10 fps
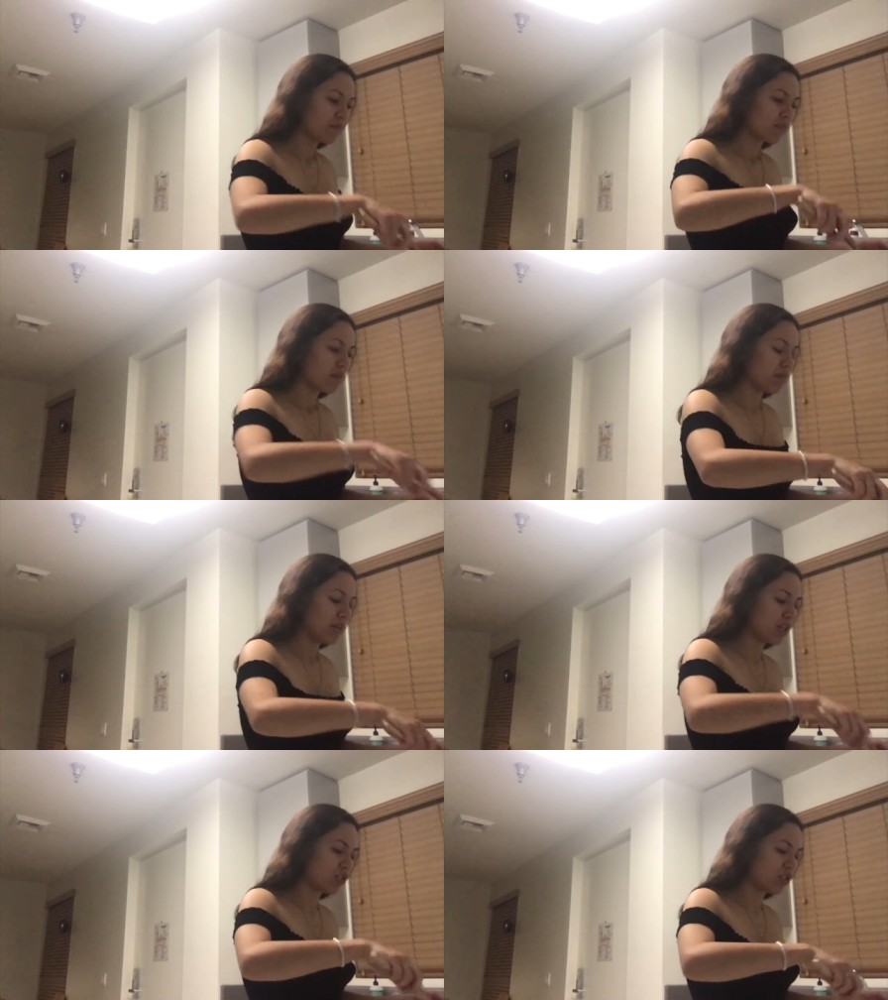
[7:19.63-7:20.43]
make
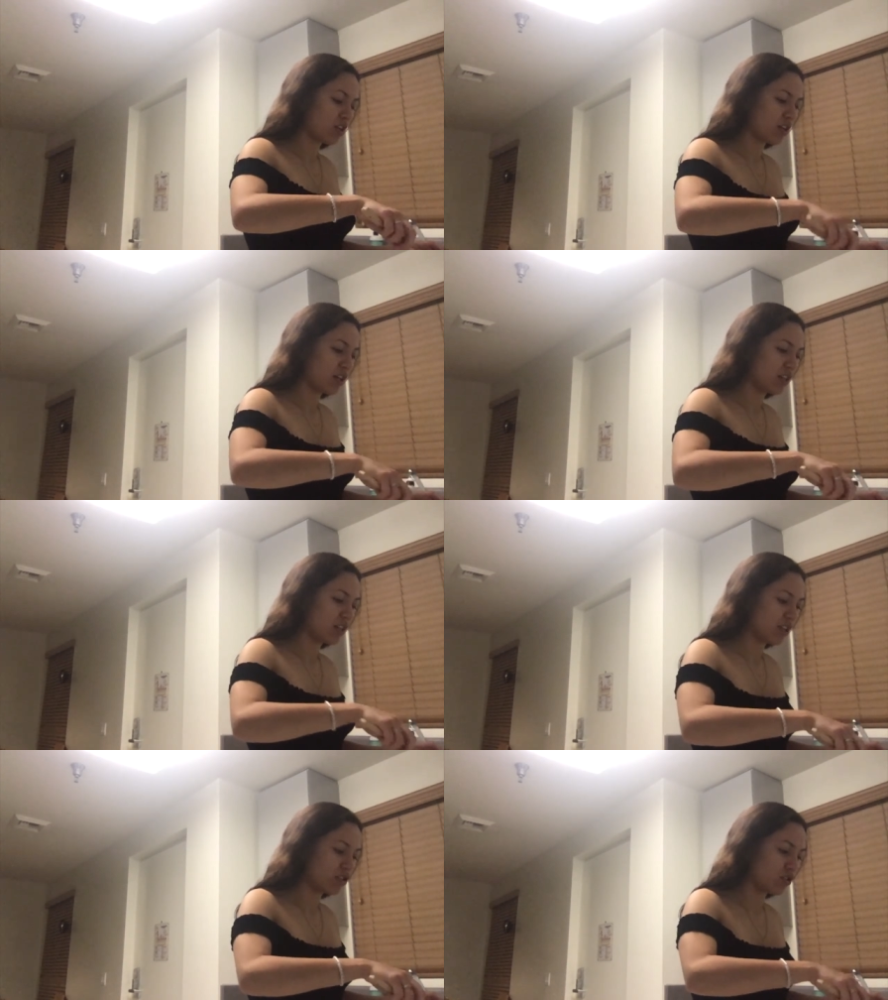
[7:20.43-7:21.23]
sure they
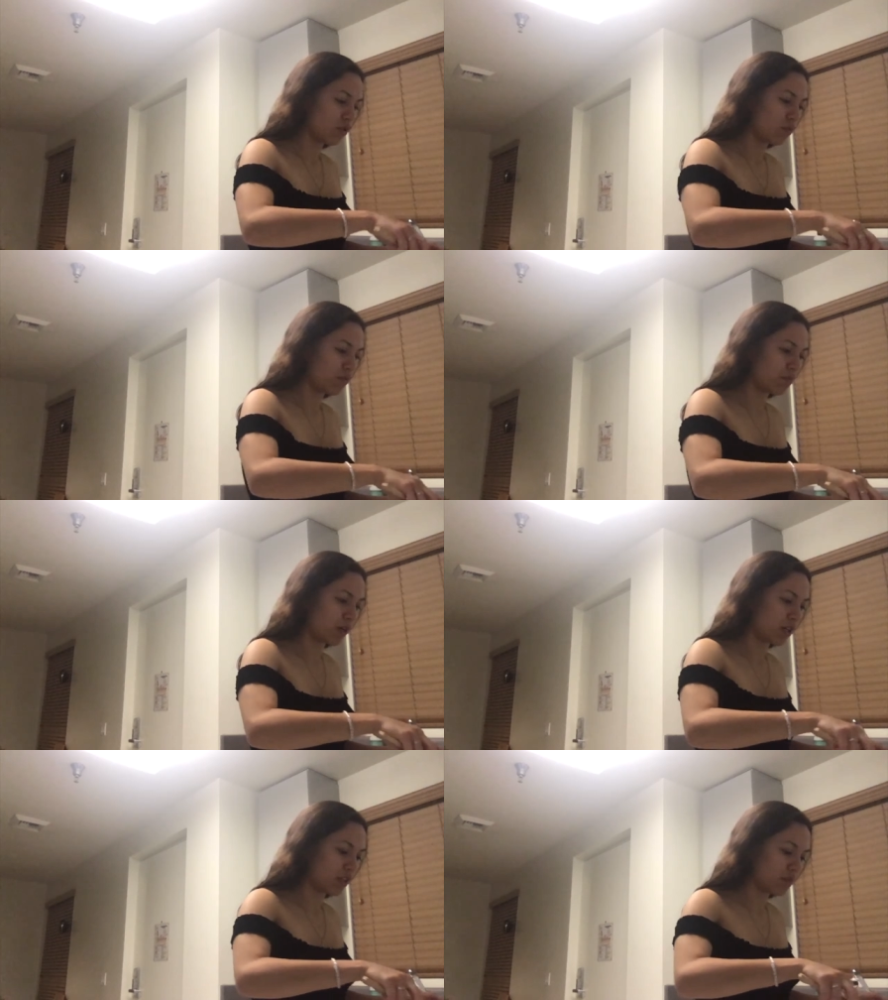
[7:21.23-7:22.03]
don't burn,